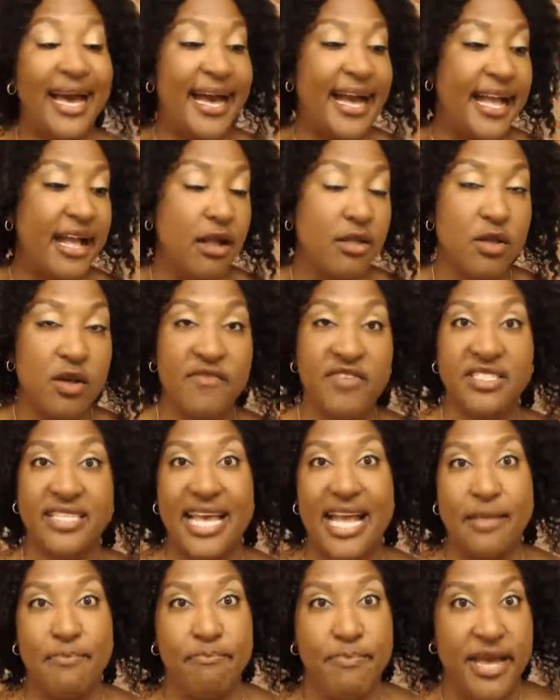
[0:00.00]
I don't know if it's
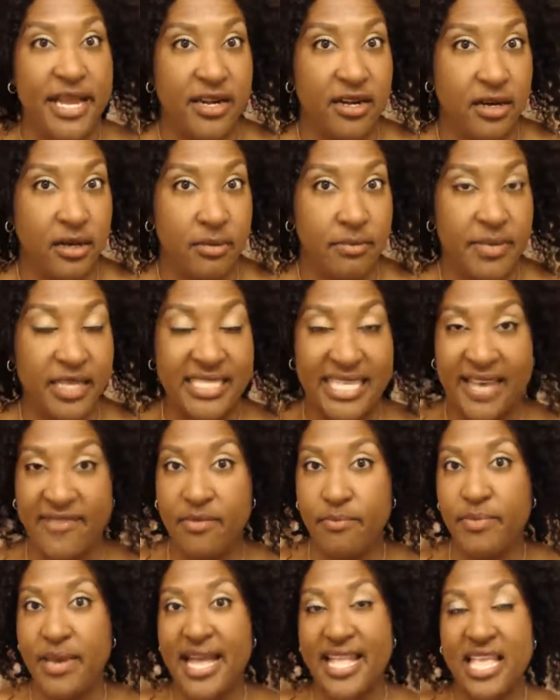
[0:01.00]
gotten better, because I
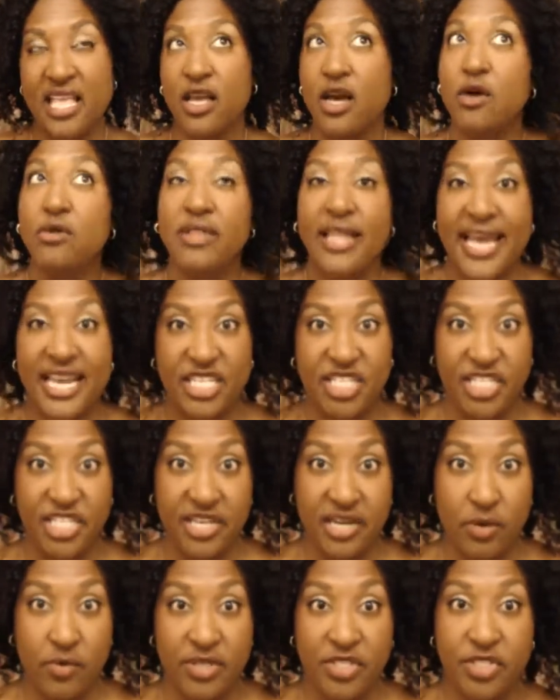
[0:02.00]
haven't, I didn't go last
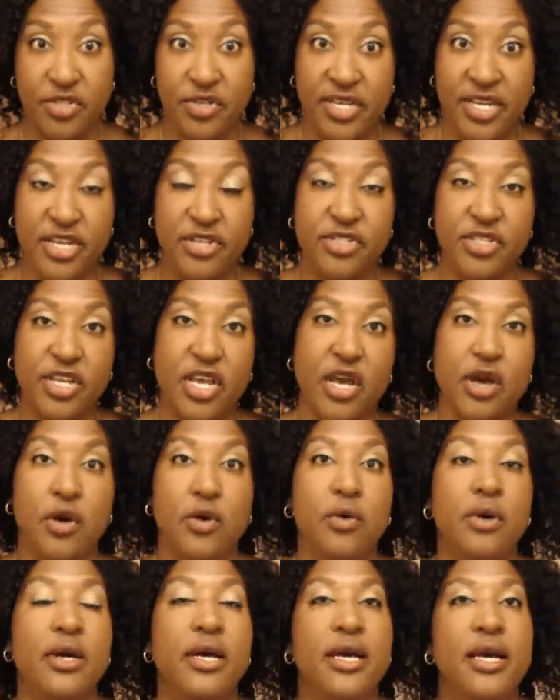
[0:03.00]
year, I went two years
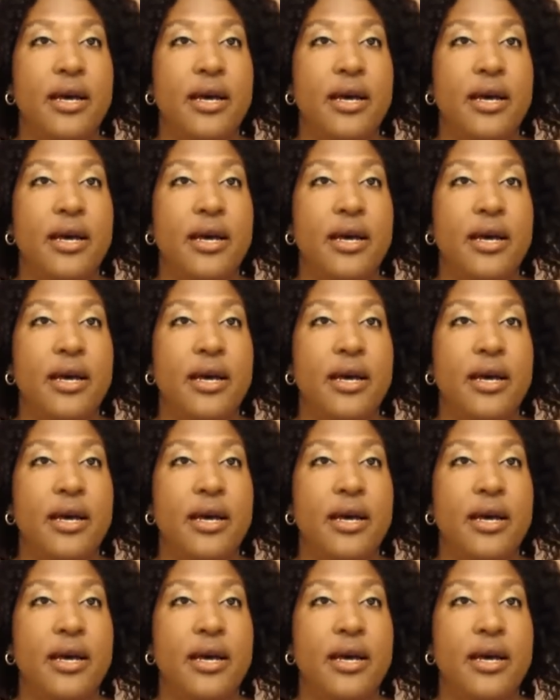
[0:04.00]
ago.